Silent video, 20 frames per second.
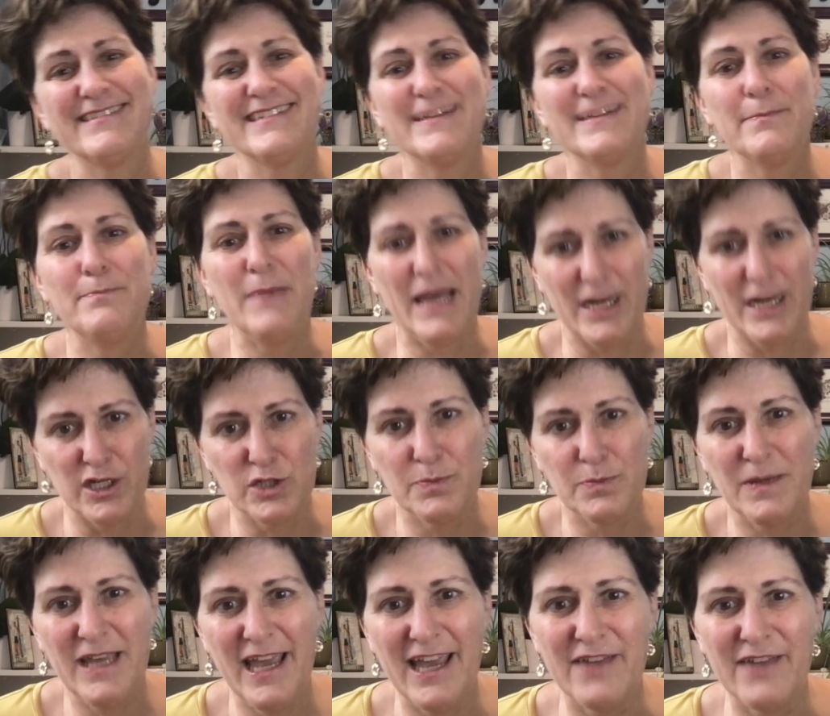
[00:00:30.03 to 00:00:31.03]
manage
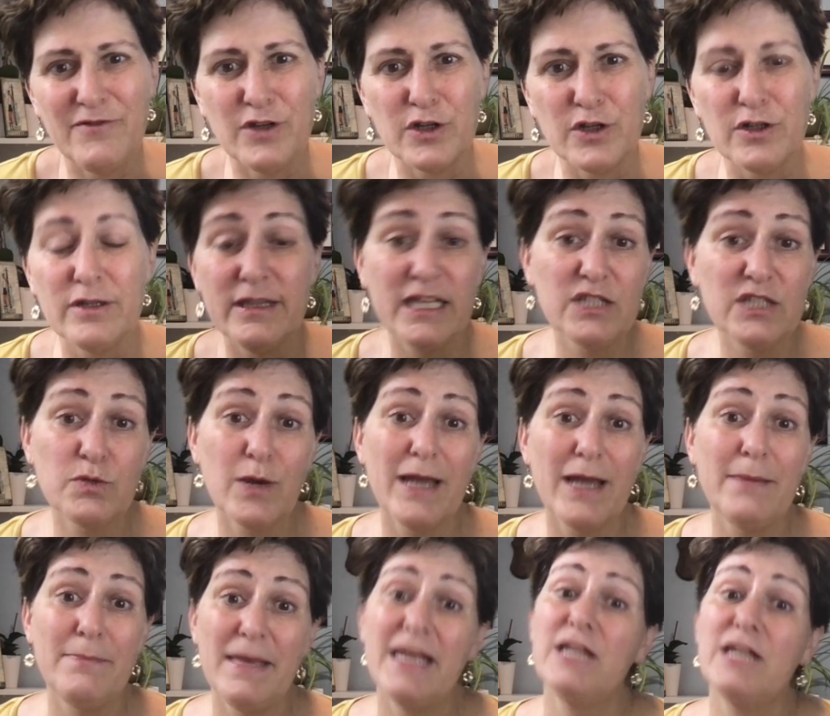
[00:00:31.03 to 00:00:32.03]
behavior. That's
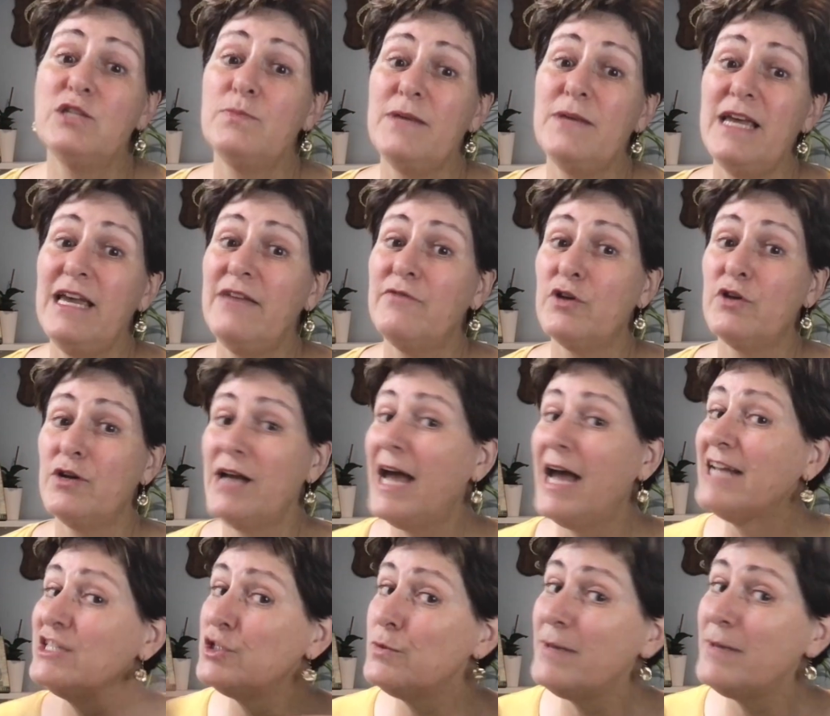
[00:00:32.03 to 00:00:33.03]
right, manage behavior. And I
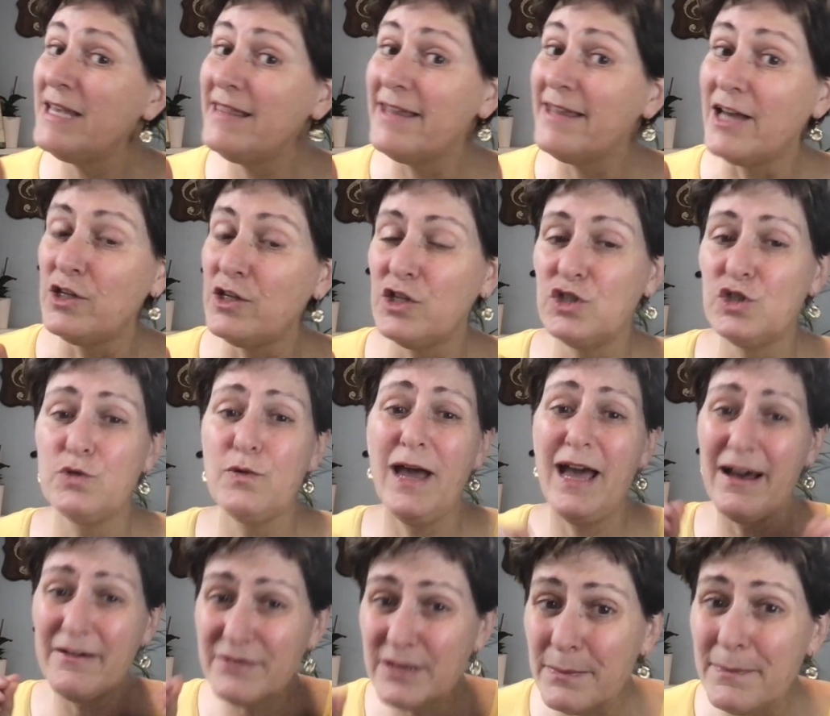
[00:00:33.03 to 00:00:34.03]
do mean that because you
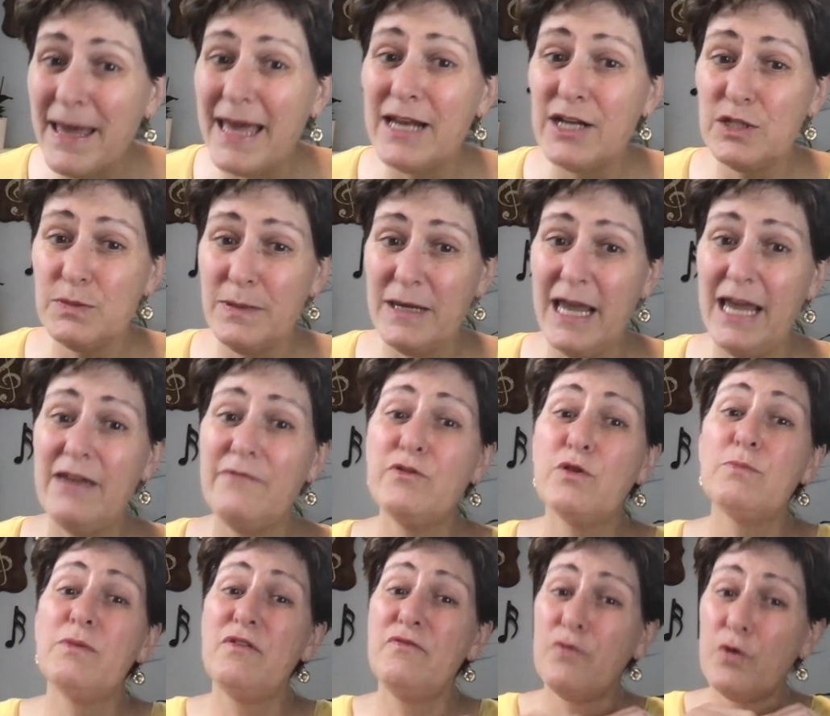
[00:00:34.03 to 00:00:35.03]
have to manage behavior
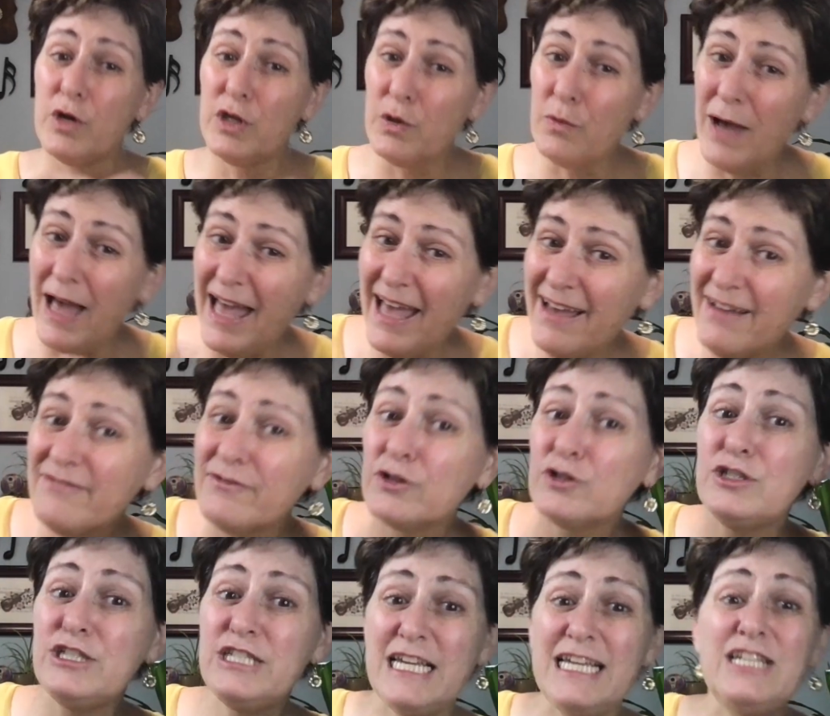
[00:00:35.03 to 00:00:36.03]
before you ever
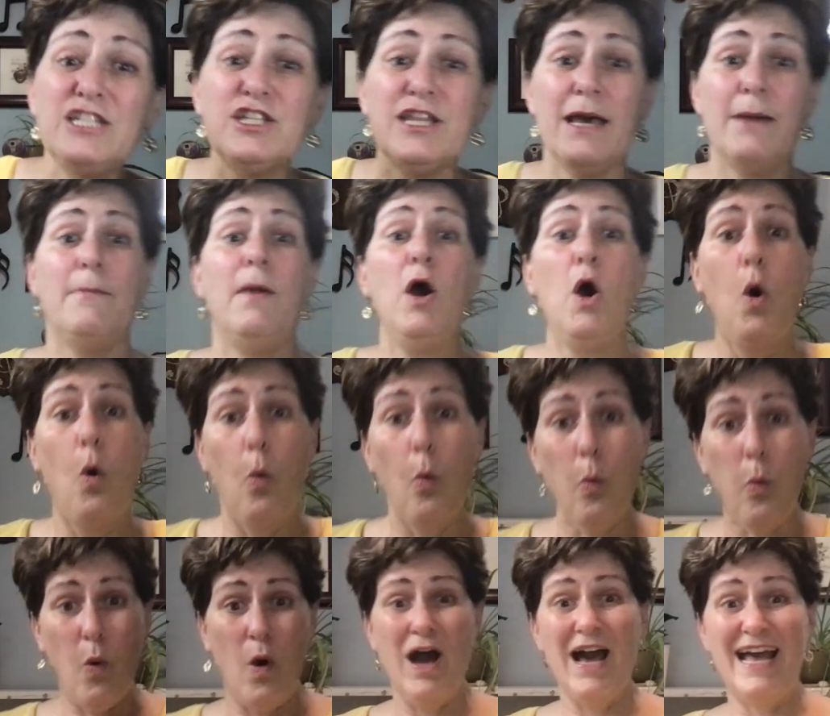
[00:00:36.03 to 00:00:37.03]
teach them
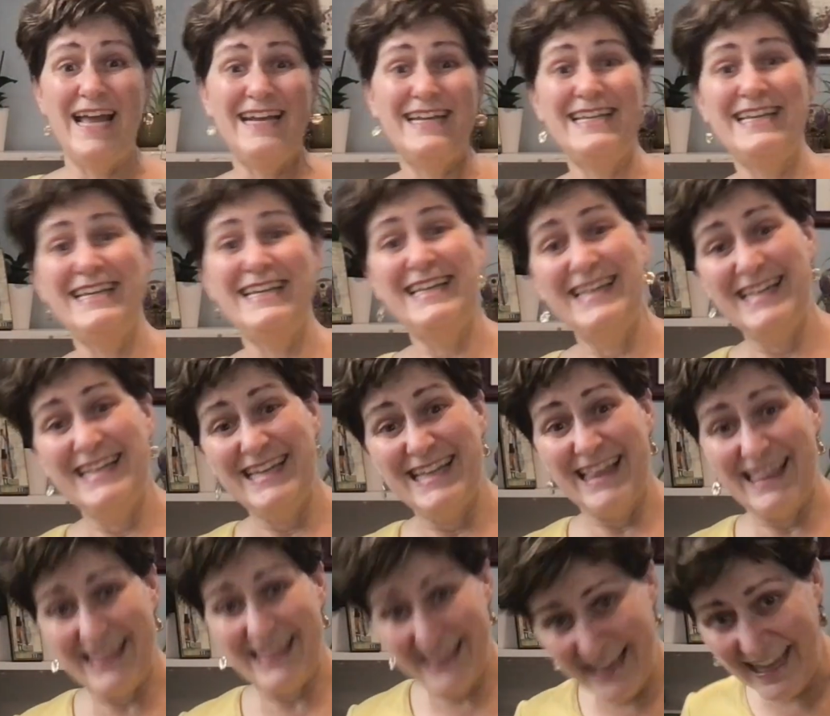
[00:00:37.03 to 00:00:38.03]
one
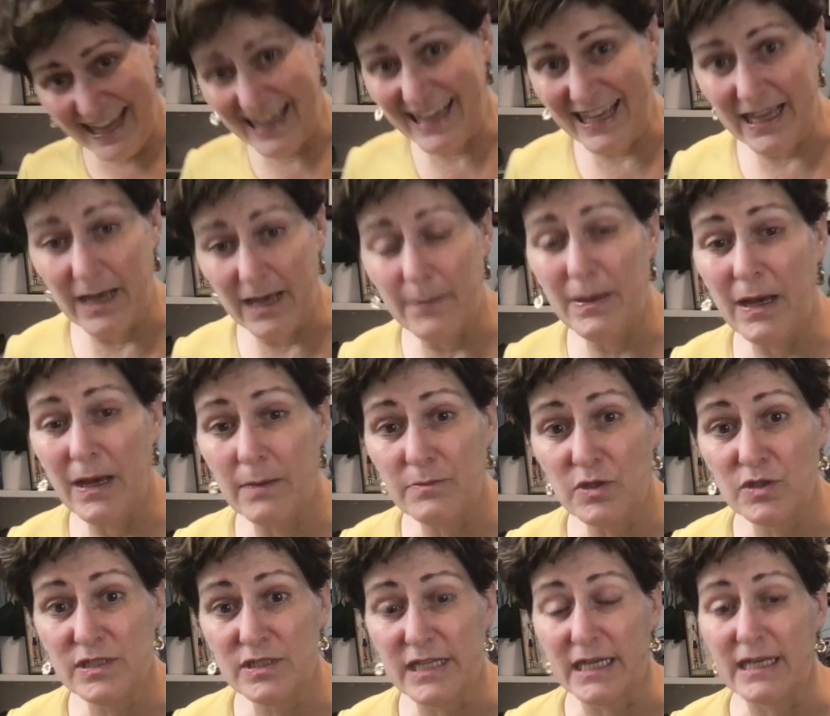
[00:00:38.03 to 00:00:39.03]
thing about
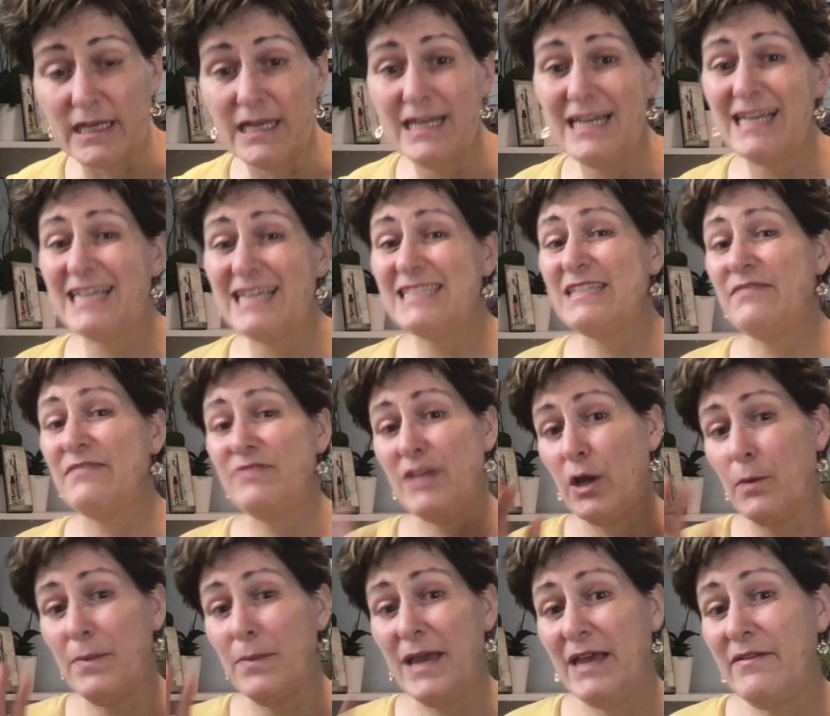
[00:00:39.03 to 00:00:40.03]
music. Because if their
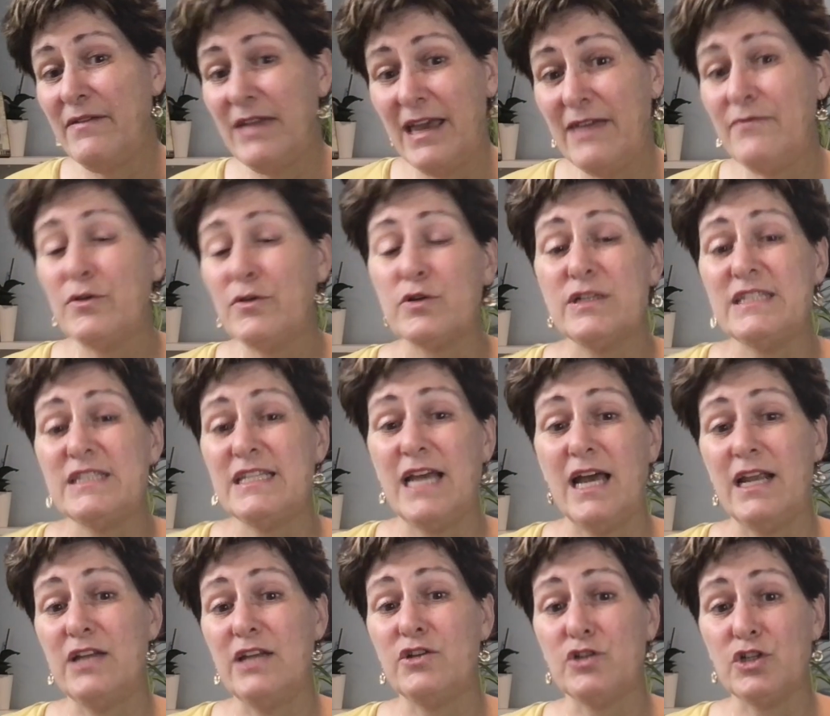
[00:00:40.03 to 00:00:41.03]
behavior is not
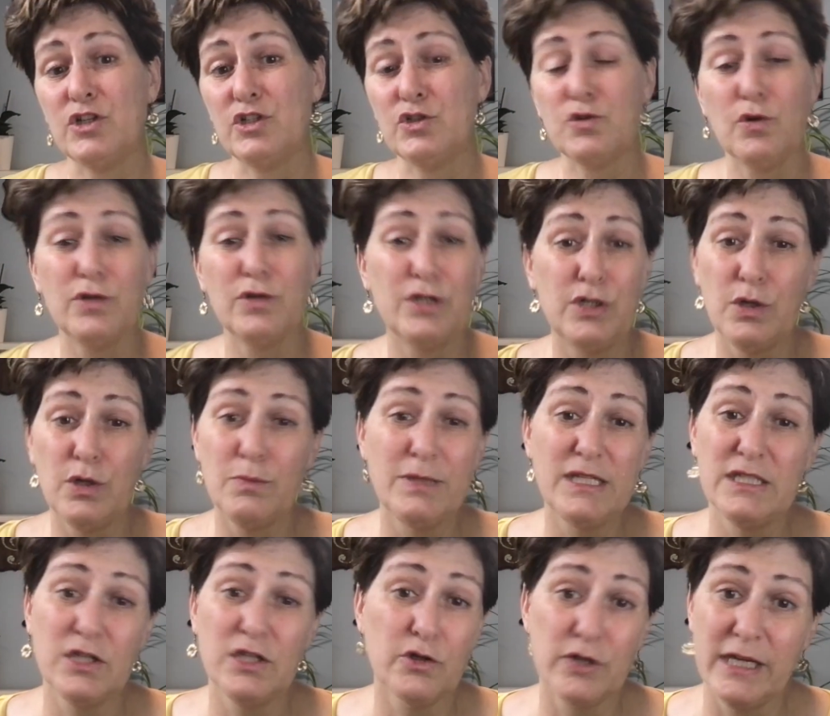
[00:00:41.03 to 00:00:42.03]
under control, then
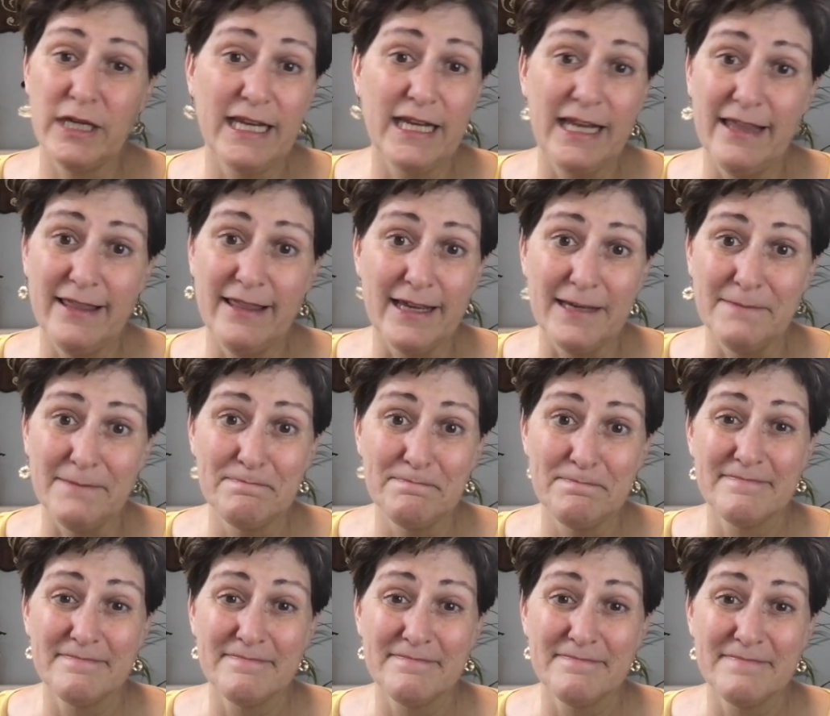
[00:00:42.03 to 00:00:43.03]
nobody's learning anything.
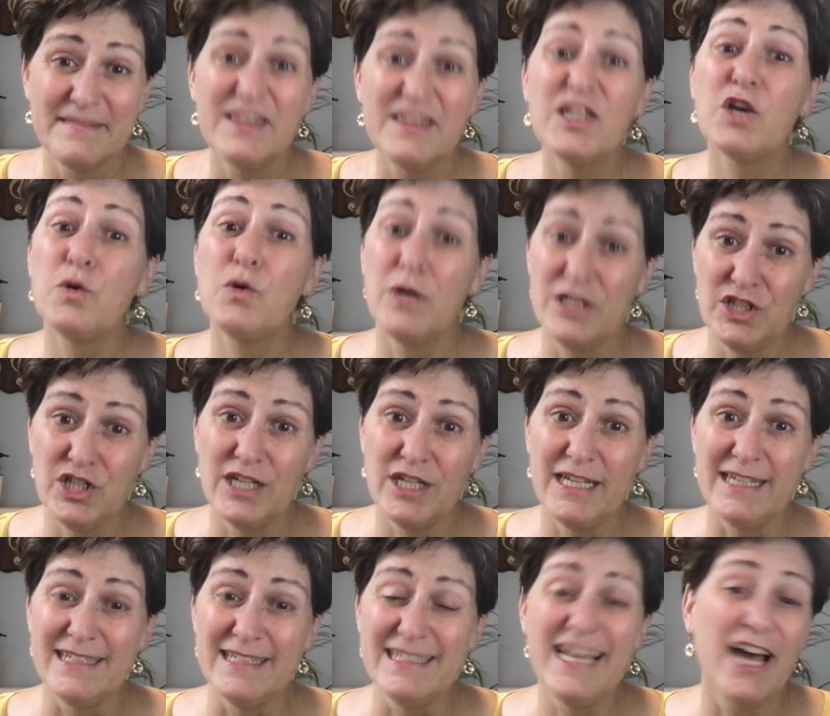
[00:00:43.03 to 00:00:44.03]
The question
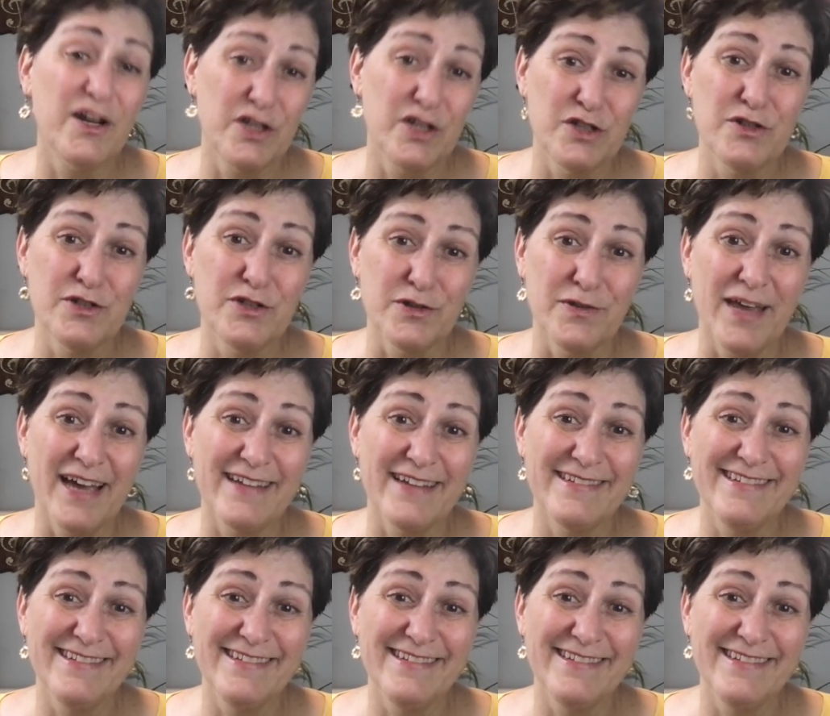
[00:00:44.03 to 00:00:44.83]
is, how do you do that?